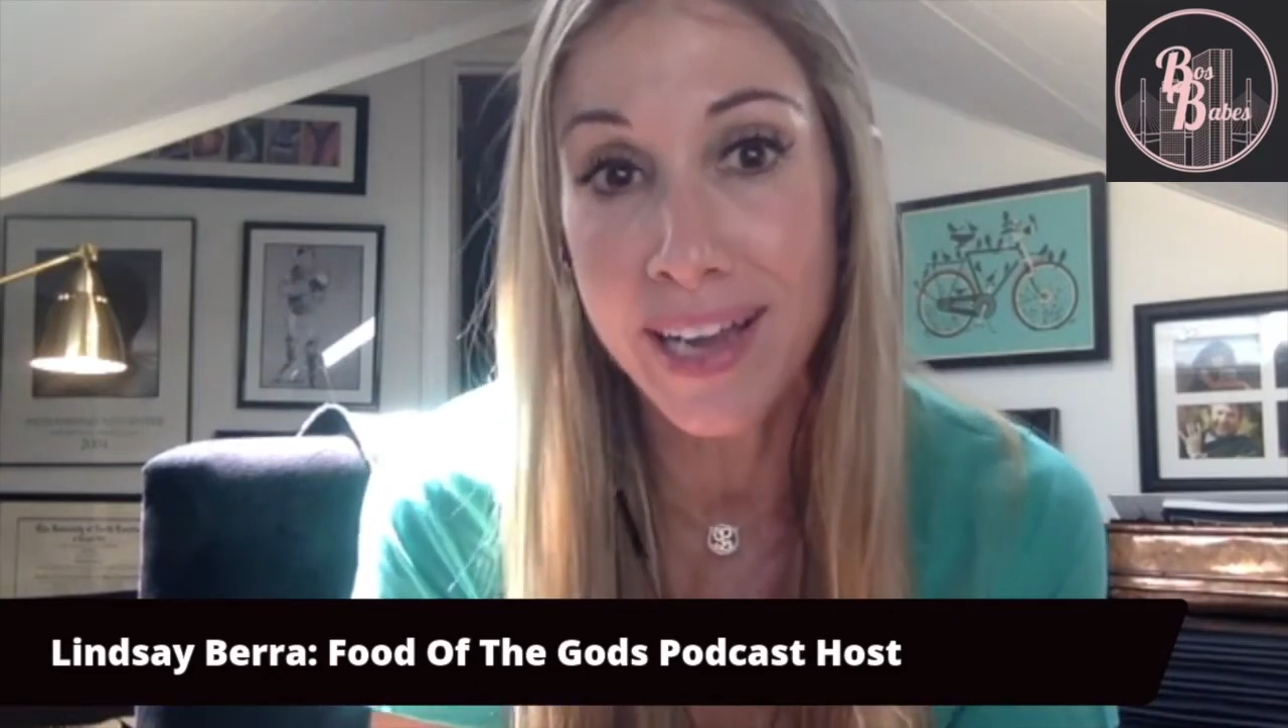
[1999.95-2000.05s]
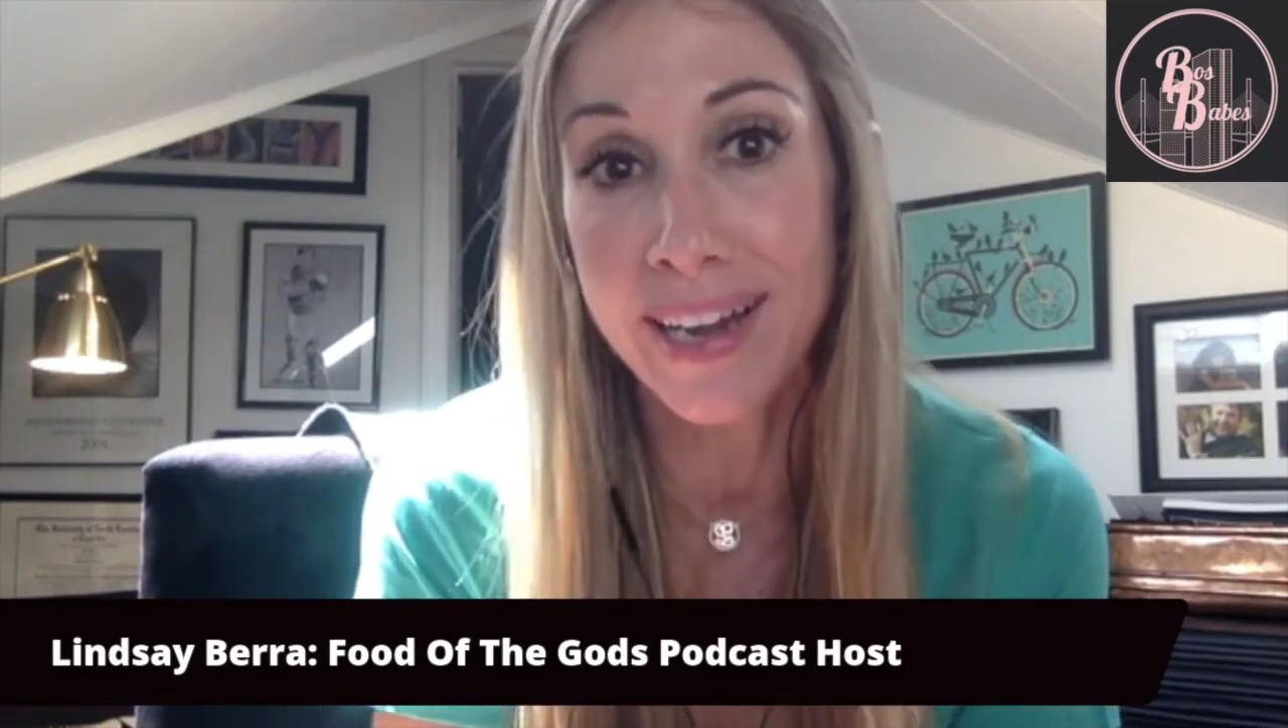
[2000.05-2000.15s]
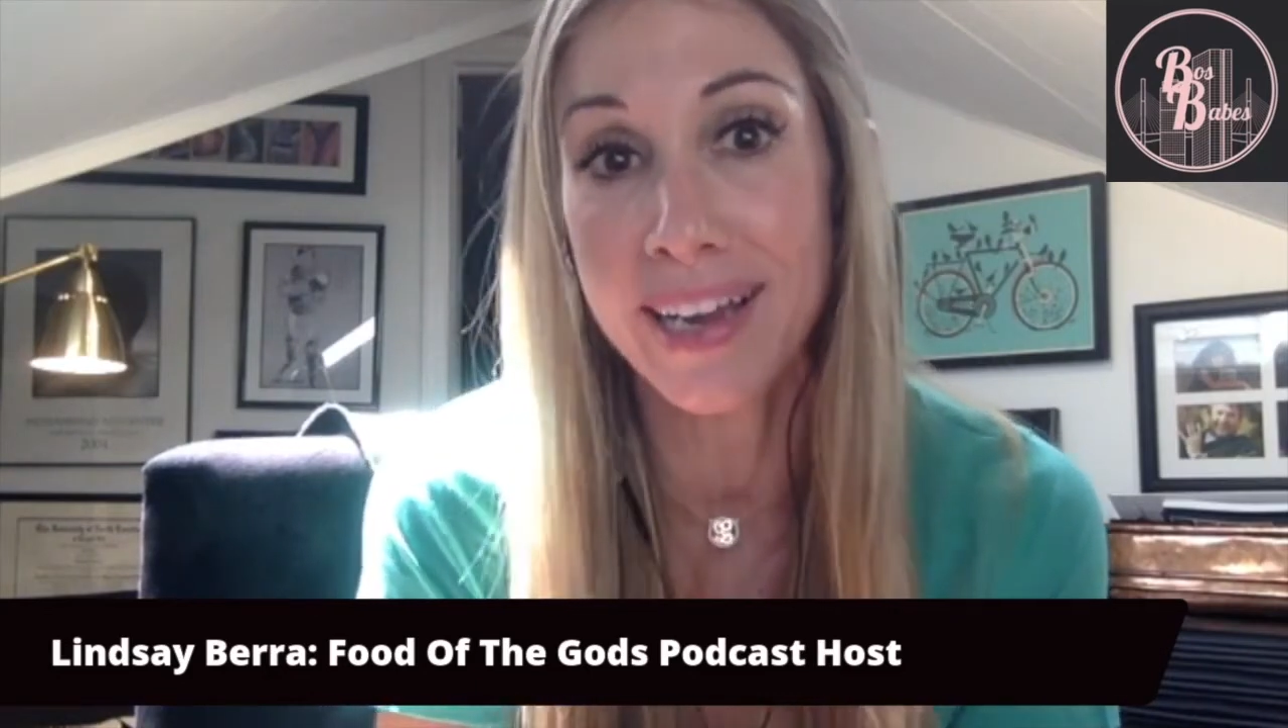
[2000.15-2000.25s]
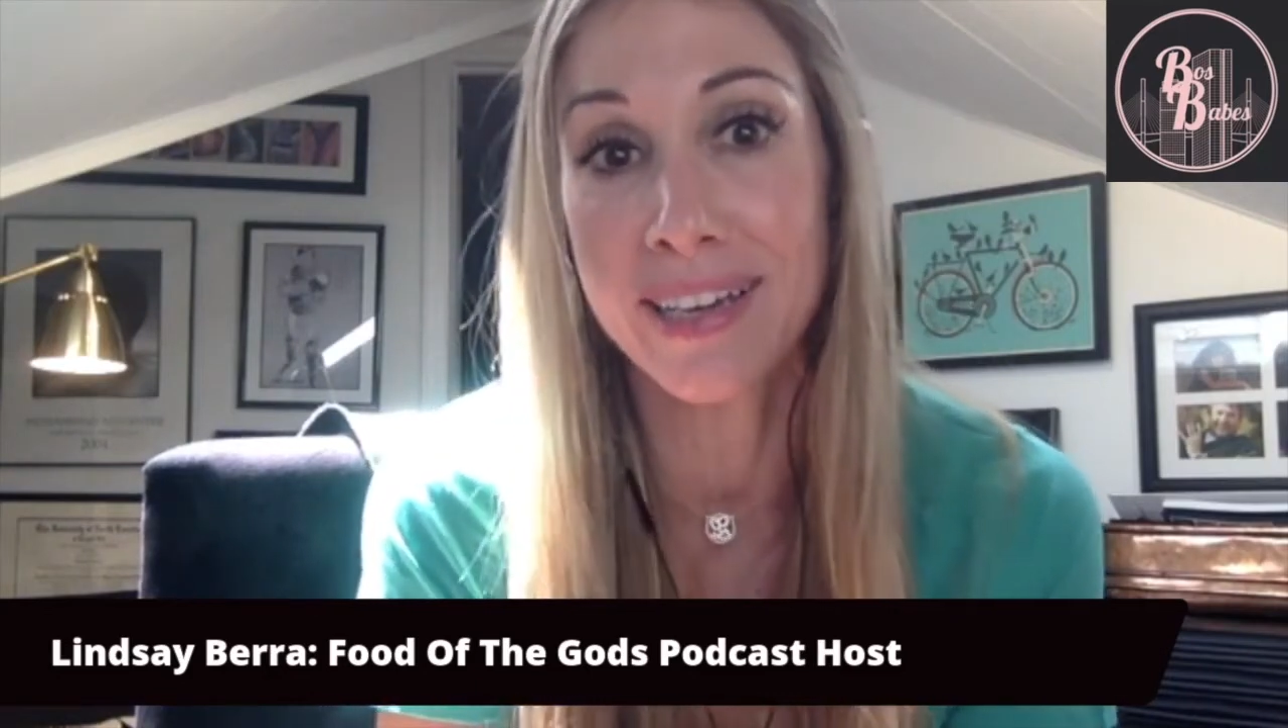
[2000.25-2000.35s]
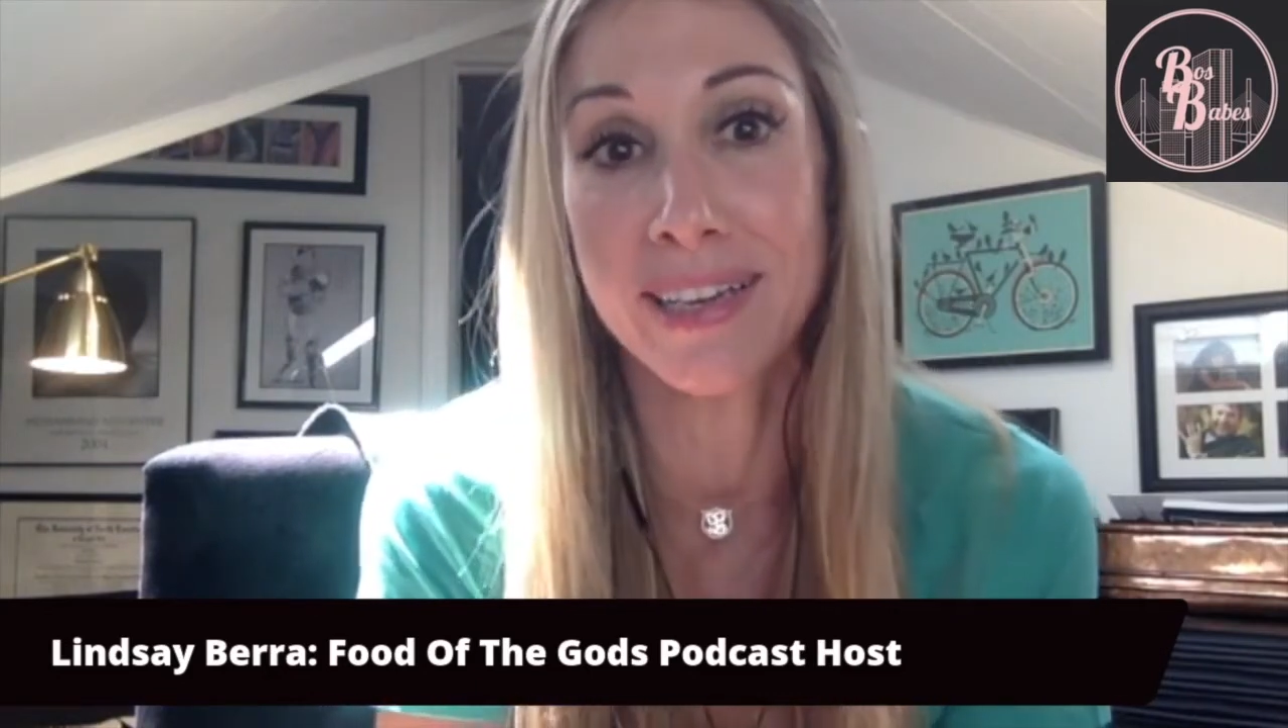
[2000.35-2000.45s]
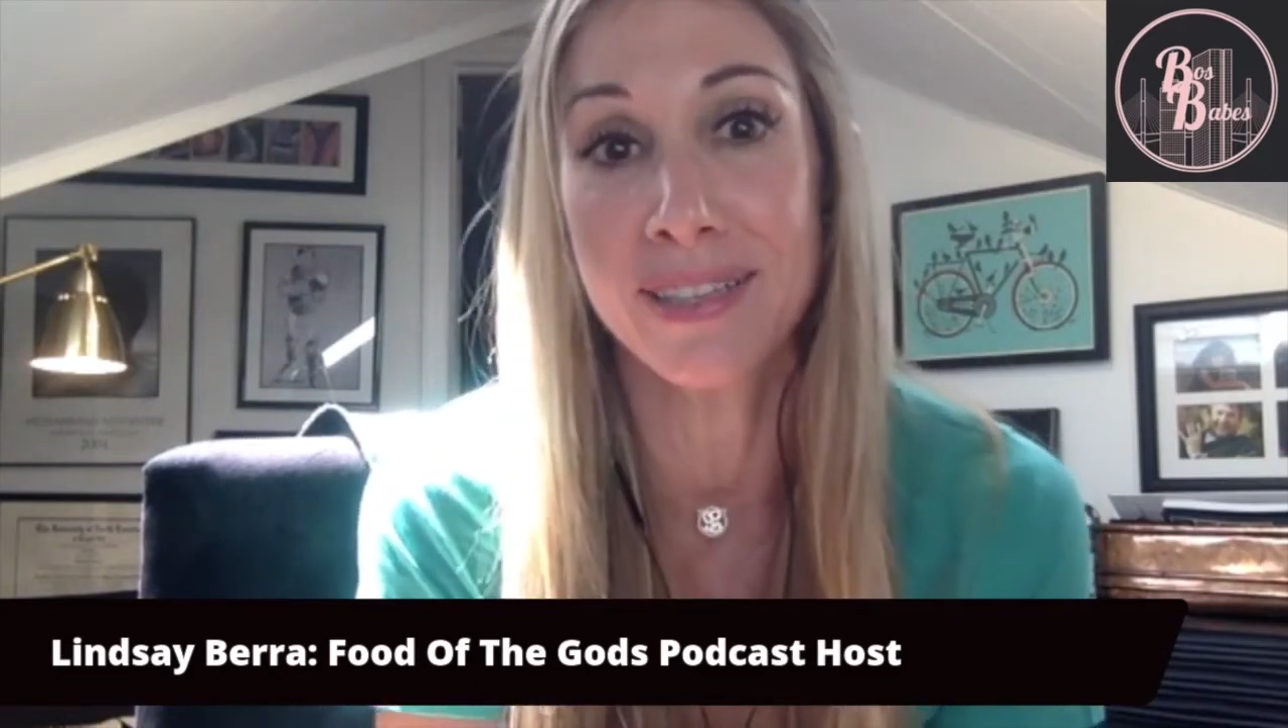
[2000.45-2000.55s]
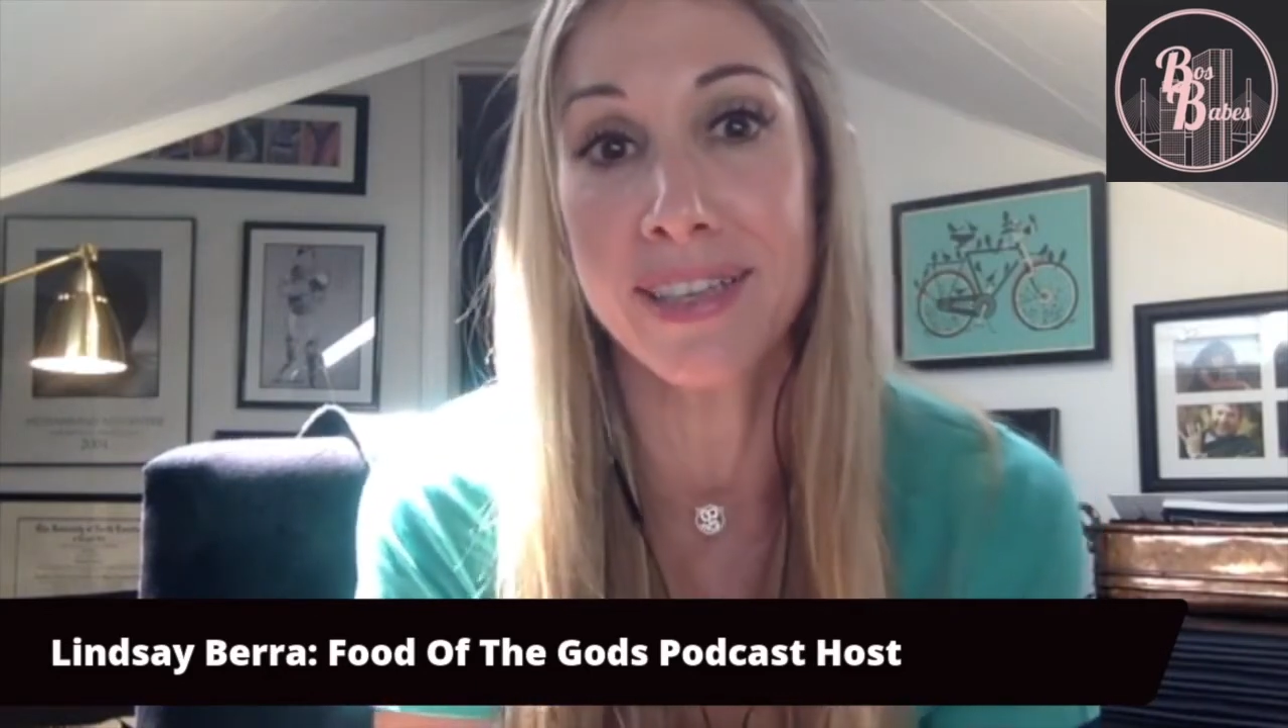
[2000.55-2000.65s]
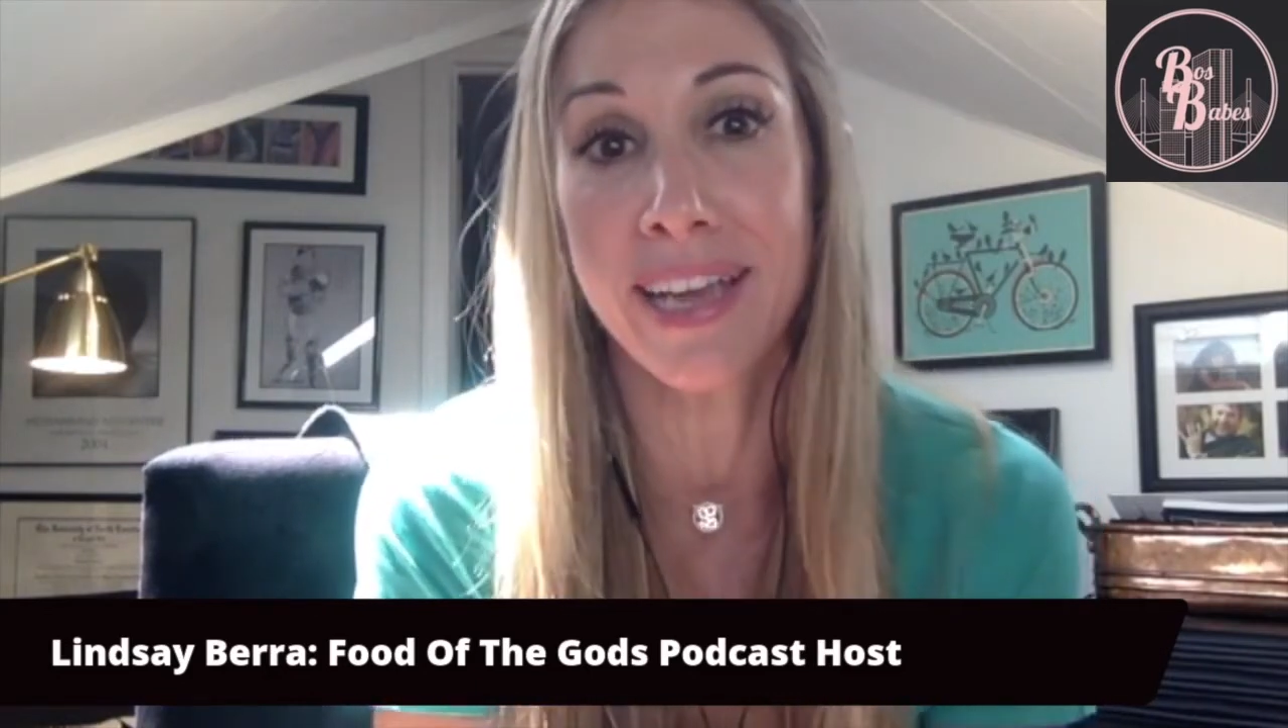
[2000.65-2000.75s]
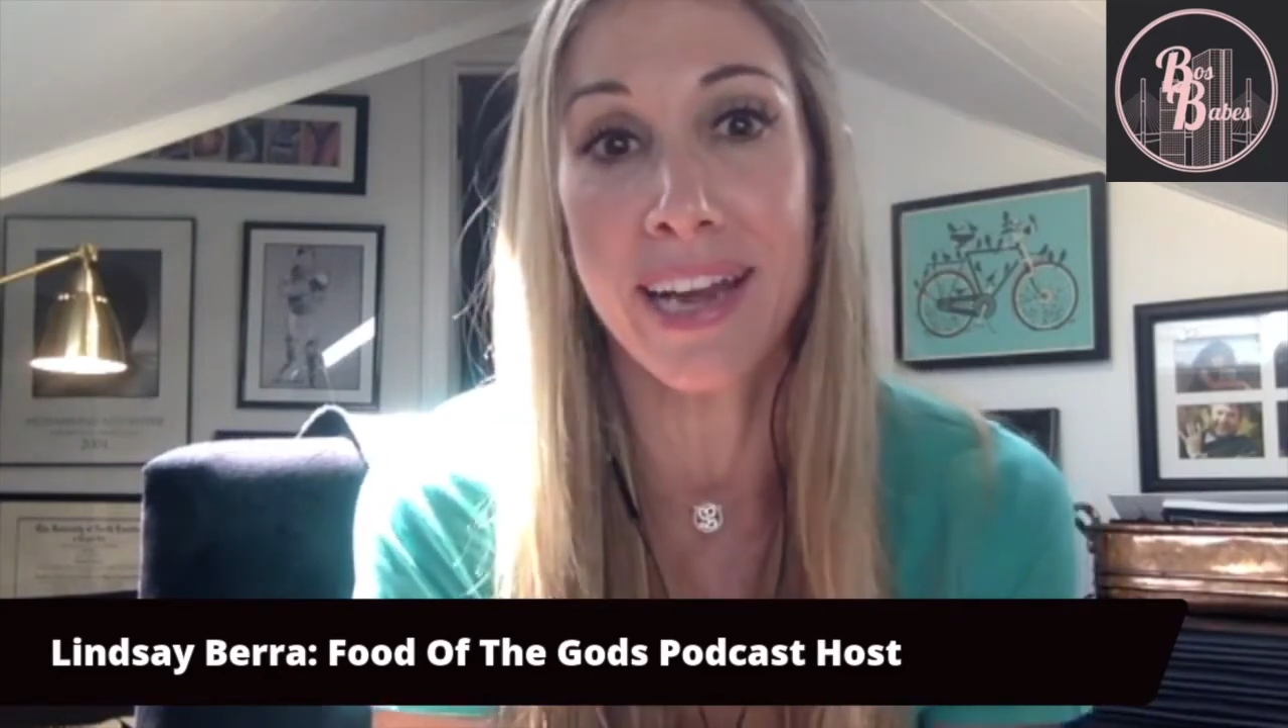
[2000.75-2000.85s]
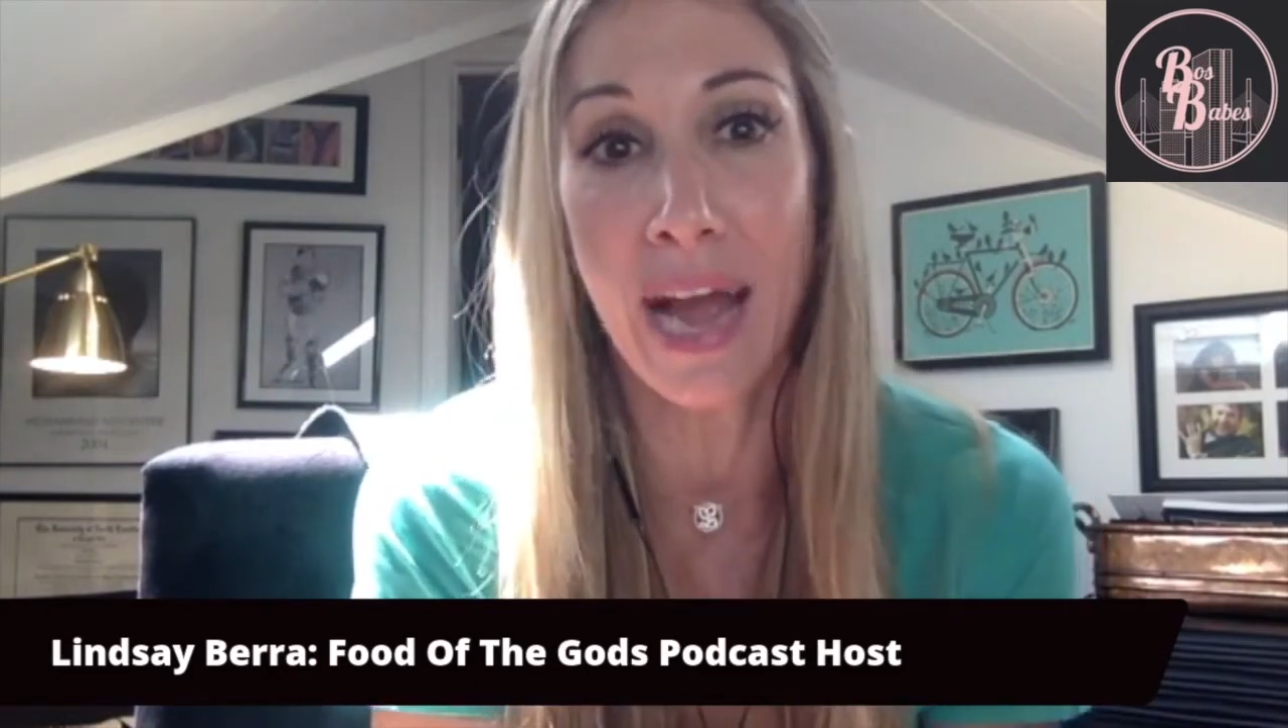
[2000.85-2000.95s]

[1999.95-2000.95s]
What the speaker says: and I need to get